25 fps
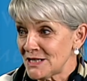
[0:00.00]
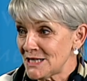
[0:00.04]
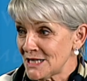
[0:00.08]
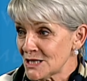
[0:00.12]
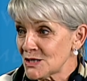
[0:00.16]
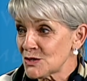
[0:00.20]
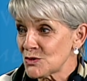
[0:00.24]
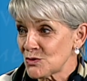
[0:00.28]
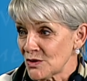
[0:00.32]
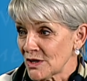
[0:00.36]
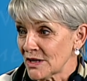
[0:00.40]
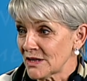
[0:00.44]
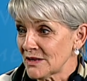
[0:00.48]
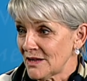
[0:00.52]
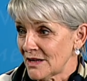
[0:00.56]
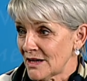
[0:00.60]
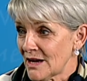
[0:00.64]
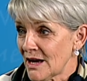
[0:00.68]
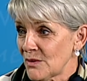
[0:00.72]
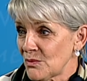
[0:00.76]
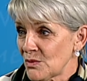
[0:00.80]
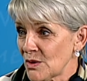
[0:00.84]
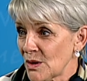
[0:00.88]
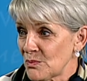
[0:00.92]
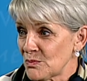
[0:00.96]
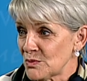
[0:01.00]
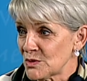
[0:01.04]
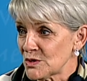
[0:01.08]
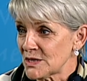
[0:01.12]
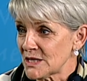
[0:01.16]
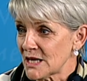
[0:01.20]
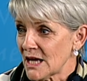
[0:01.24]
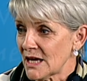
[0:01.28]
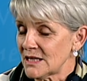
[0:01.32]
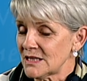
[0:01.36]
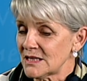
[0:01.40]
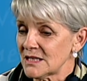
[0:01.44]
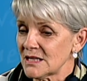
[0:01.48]
district that I
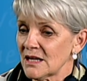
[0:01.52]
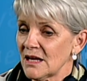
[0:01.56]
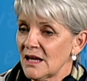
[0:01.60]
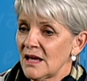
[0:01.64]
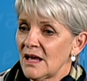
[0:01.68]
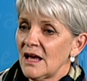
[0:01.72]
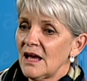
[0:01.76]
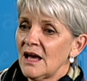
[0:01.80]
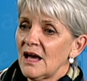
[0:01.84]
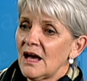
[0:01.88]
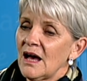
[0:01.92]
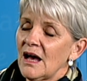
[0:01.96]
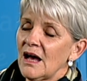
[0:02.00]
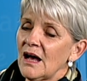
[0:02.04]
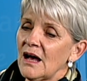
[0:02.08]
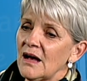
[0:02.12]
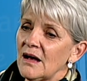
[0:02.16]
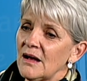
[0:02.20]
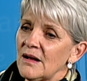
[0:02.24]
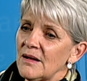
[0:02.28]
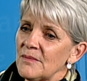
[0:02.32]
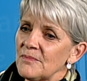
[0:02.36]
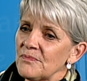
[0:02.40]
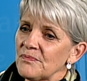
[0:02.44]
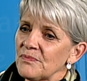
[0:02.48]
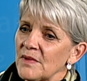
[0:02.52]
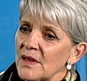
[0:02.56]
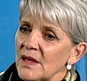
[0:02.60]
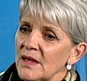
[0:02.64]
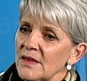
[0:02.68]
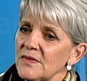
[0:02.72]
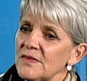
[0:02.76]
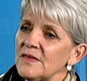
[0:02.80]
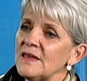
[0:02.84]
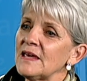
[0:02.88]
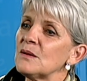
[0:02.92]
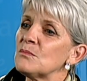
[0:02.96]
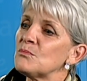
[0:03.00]
represent. Um,
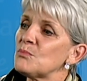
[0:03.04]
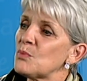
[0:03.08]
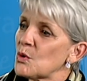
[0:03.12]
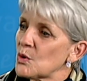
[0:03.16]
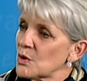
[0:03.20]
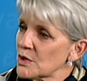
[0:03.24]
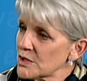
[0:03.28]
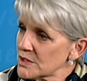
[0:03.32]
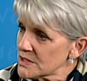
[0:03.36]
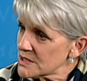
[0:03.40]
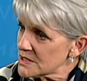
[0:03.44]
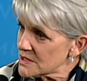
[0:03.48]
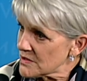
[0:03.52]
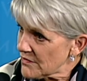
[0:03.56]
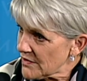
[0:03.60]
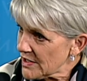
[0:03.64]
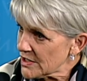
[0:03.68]
the importance of